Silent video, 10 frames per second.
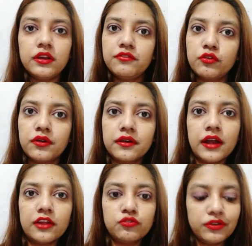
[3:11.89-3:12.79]
if you're a
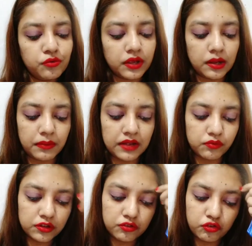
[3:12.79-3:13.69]
graduate you can apply
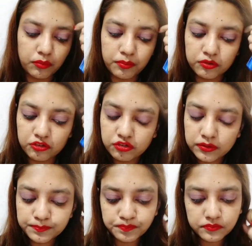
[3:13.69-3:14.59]
for this job position